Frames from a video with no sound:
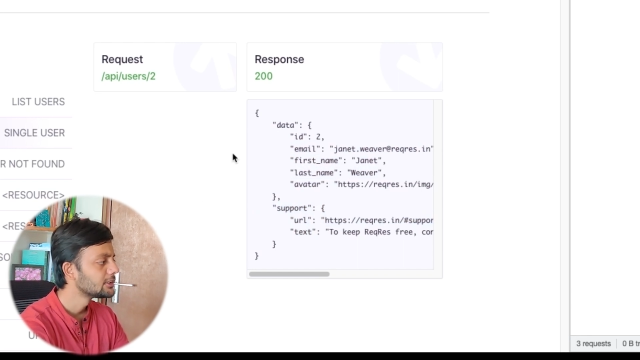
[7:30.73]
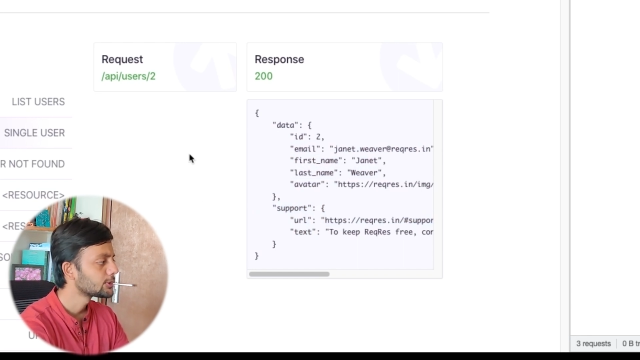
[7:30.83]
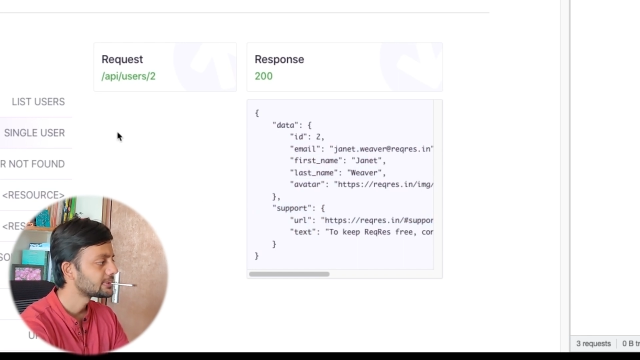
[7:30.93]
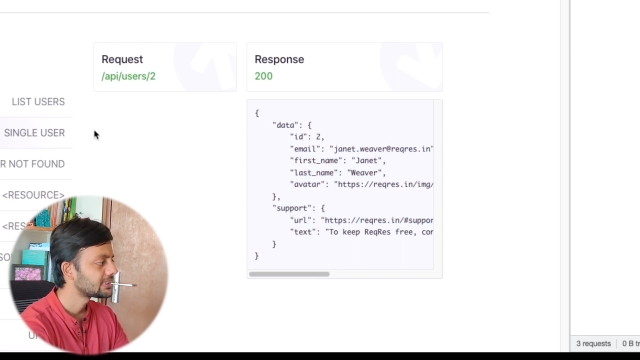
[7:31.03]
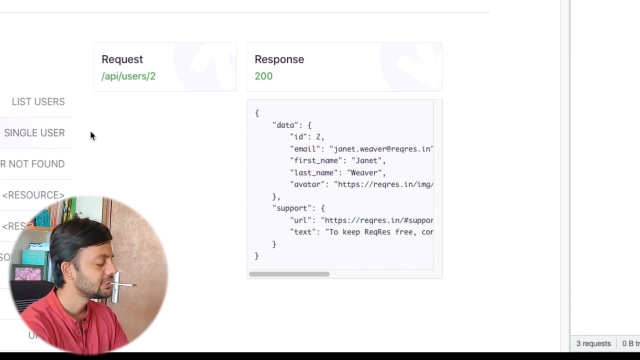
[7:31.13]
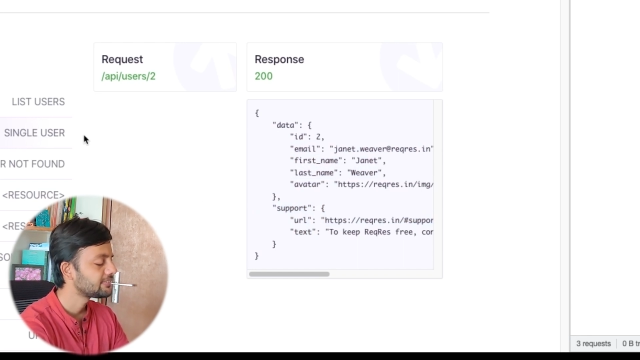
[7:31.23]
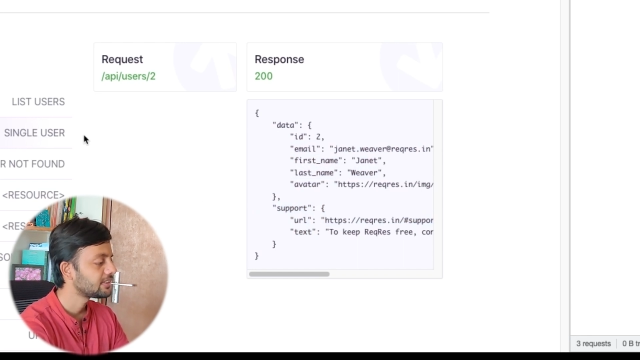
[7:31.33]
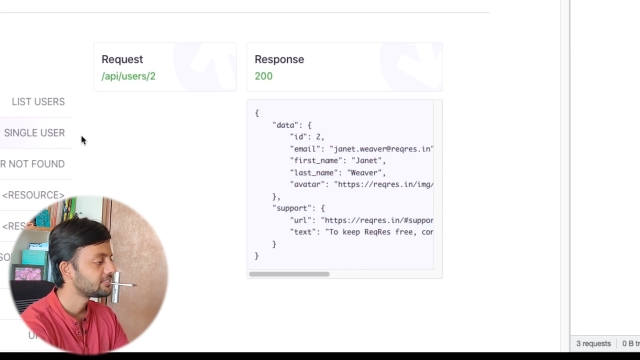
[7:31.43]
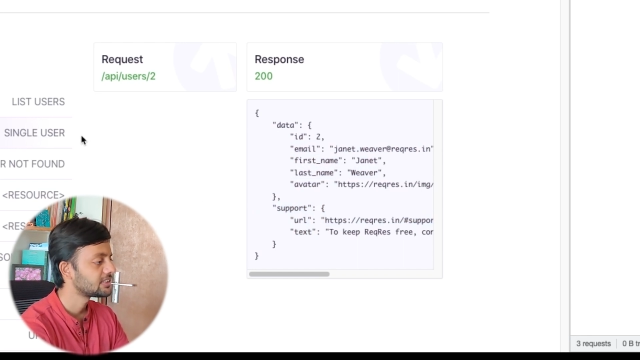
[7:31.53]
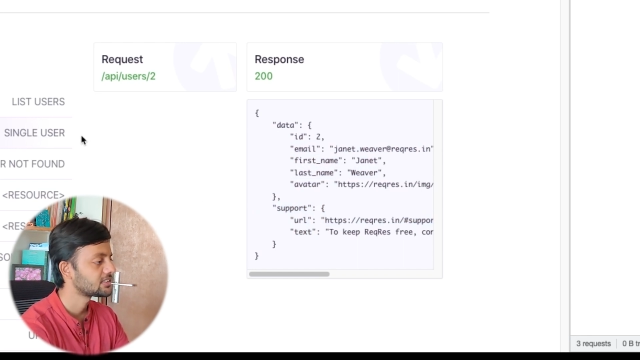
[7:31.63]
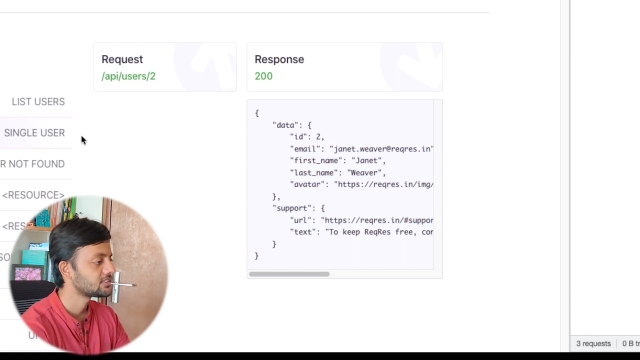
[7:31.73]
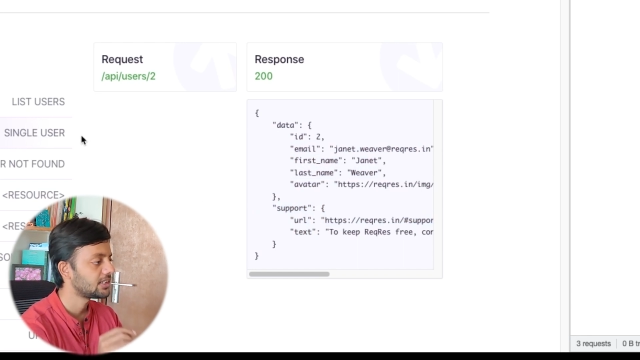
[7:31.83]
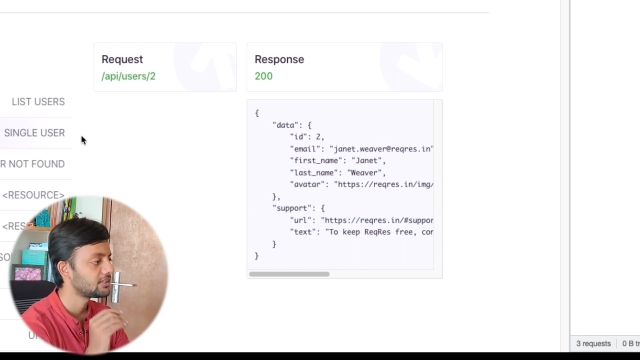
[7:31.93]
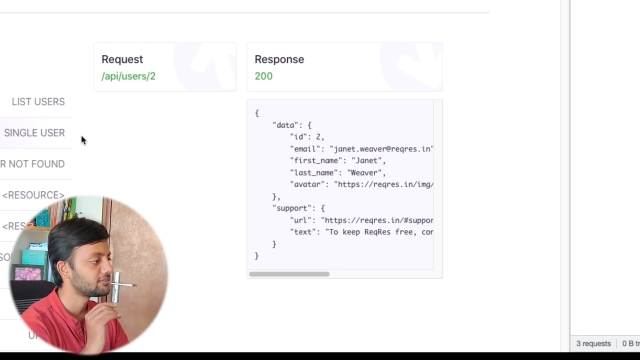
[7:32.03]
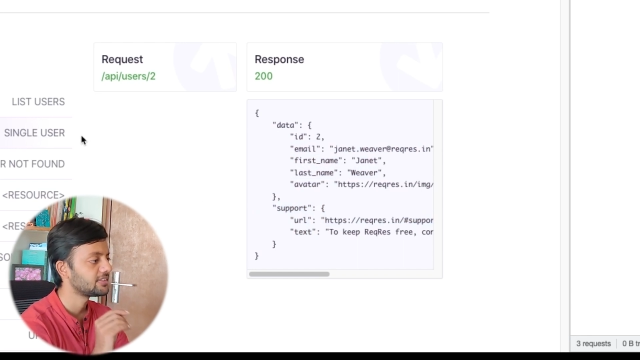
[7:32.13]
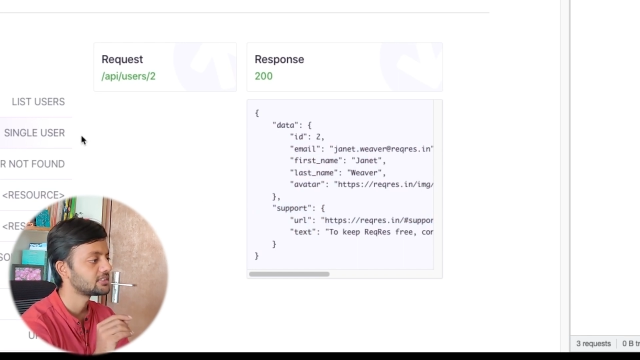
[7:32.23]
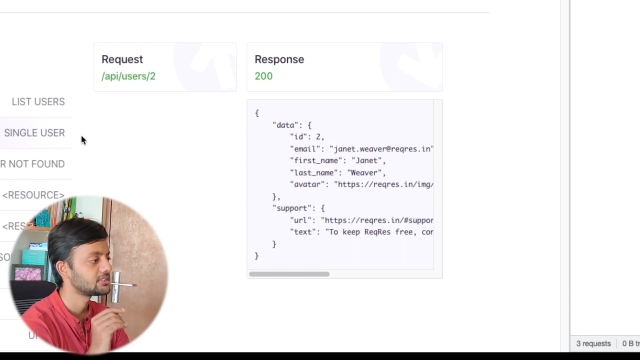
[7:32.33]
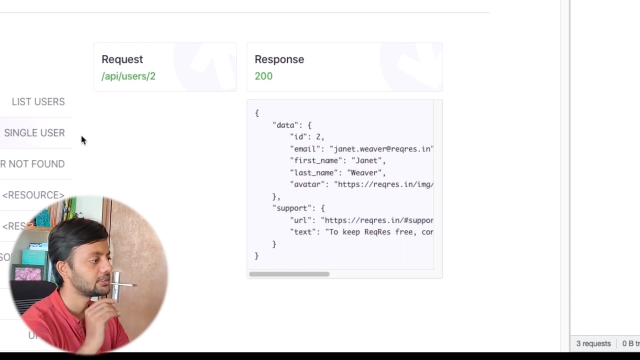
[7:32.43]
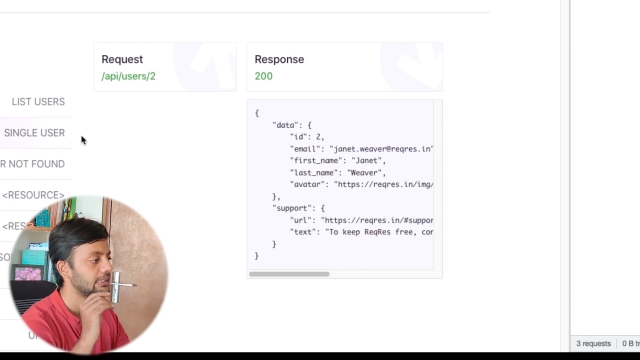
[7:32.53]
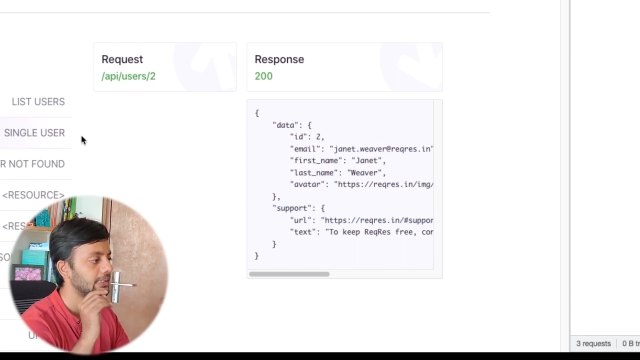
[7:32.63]
So basically, if I just try to fetch
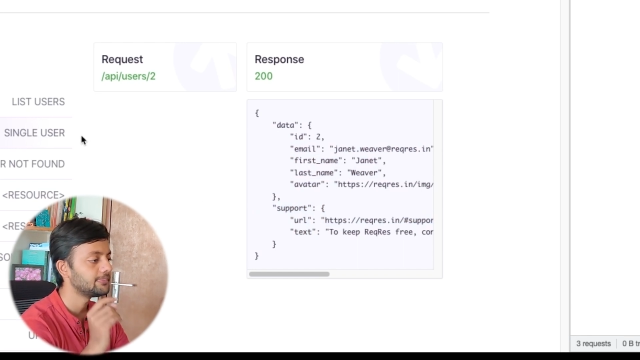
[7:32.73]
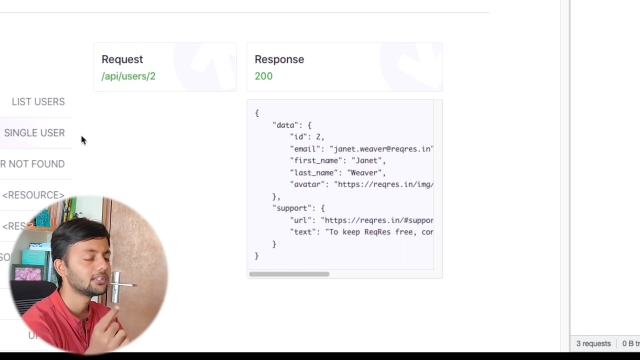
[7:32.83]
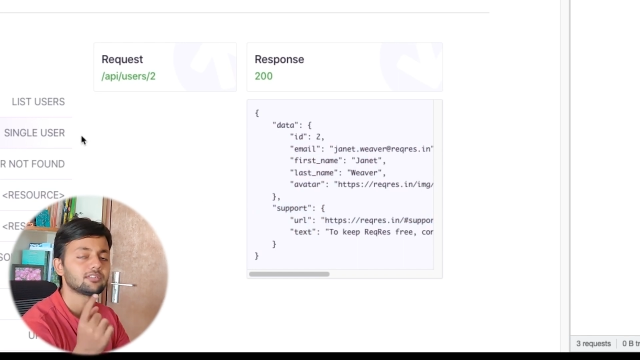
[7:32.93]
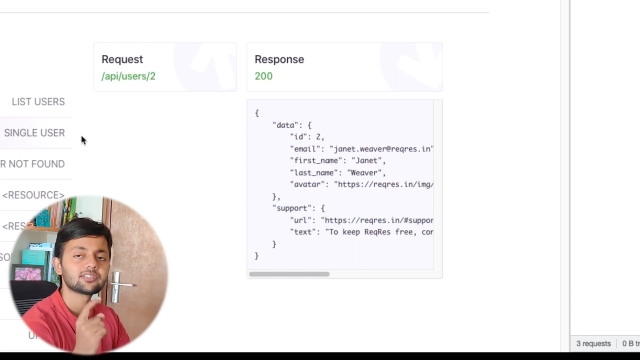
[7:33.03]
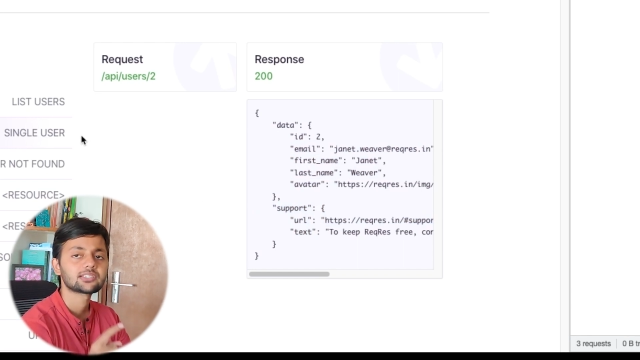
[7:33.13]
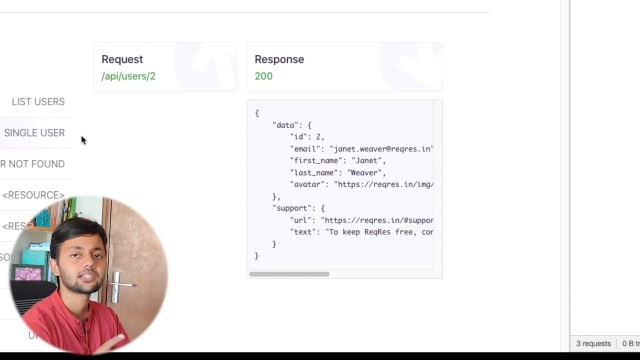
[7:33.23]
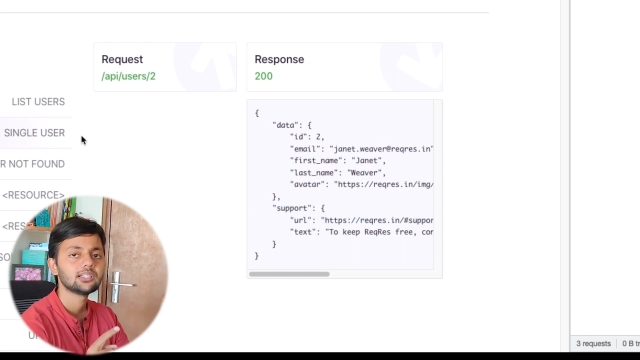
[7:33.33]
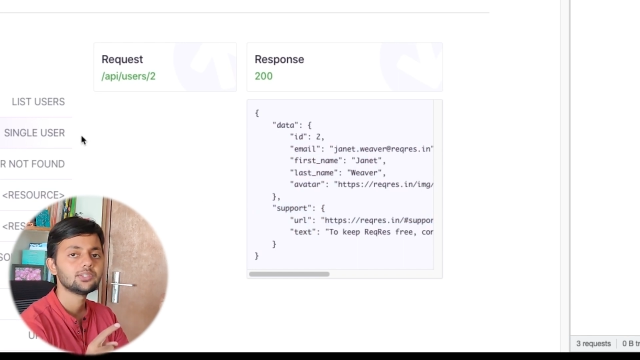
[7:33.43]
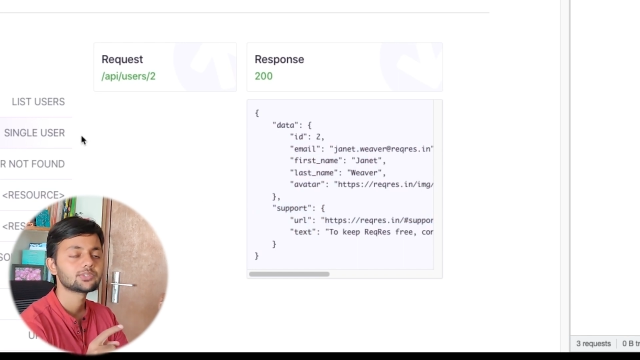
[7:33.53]
the email of a single